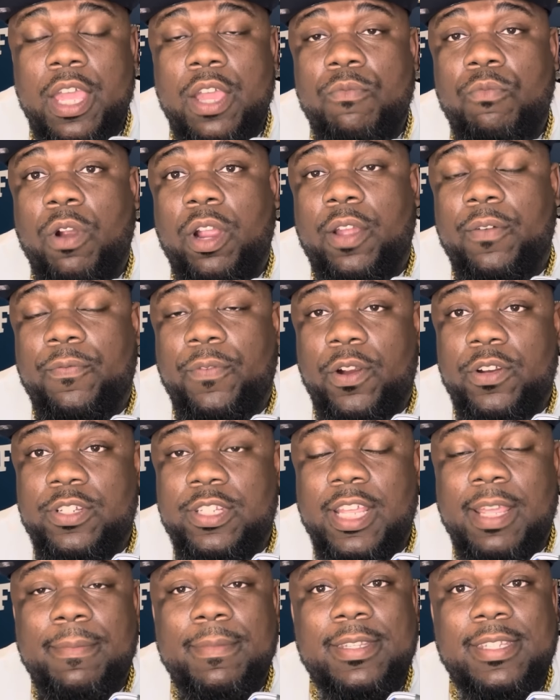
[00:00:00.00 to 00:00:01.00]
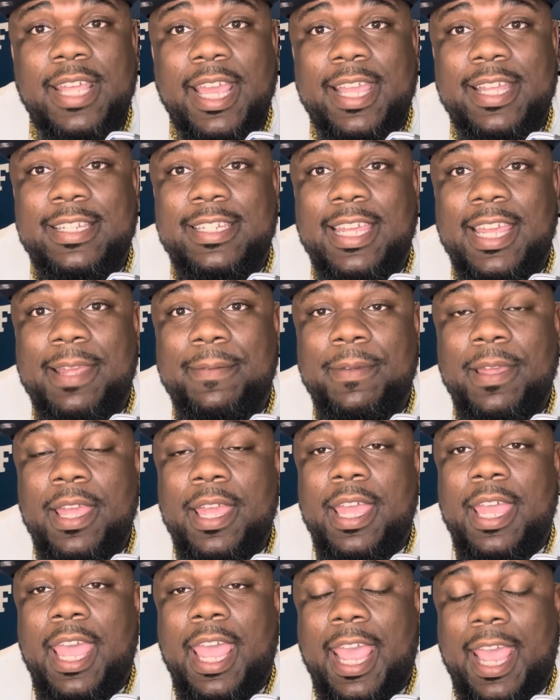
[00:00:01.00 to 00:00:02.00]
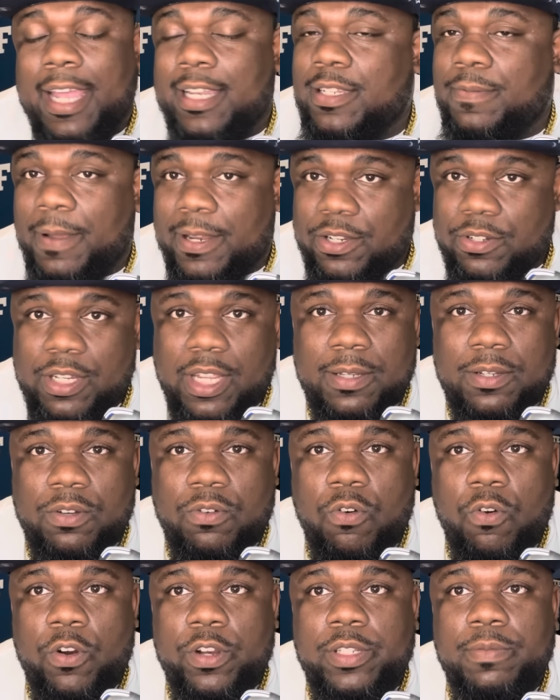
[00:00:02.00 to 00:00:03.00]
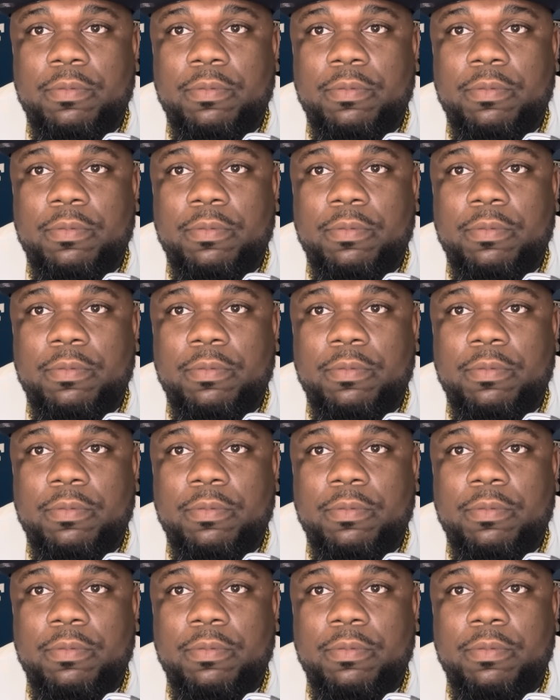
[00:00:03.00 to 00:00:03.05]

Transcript: working first team and second team and special teams, of course.